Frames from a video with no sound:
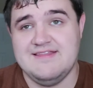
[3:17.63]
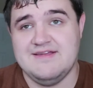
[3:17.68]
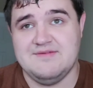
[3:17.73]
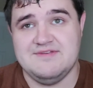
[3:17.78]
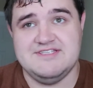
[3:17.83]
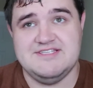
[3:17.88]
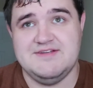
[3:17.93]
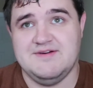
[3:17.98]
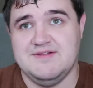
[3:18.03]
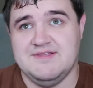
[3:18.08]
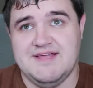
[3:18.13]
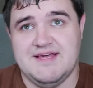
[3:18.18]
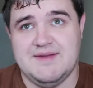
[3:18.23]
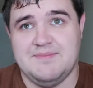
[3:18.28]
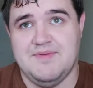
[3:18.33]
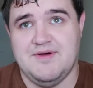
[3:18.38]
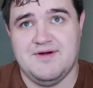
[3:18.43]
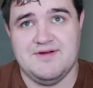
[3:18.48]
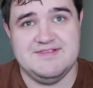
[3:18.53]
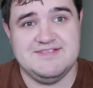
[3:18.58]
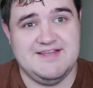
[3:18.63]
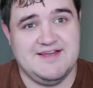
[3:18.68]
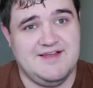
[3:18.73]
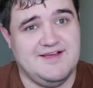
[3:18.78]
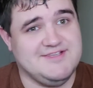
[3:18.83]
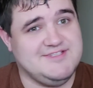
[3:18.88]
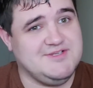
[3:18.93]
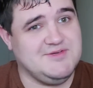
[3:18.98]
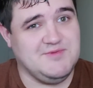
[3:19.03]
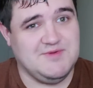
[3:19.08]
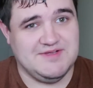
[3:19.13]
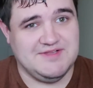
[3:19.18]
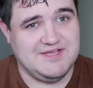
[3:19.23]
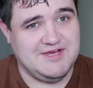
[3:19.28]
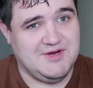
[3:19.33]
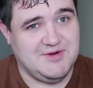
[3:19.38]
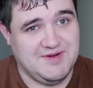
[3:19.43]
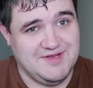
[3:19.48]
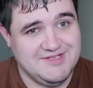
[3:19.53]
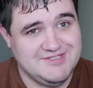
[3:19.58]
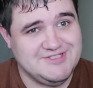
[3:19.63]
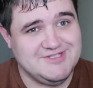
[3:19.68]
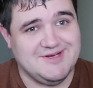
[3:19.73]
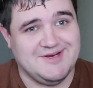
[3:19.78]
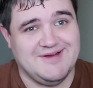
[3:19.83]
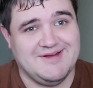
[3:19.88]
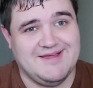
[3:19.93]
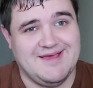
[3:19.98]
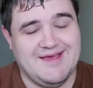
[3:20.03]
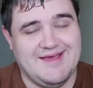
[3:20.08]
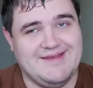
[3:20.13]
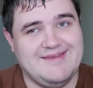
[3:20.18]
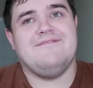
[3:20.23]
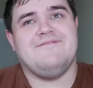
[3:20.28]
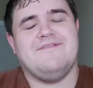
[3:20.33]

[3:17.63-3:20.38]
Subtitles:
There was still a lot of parts that I also really cringed hard at.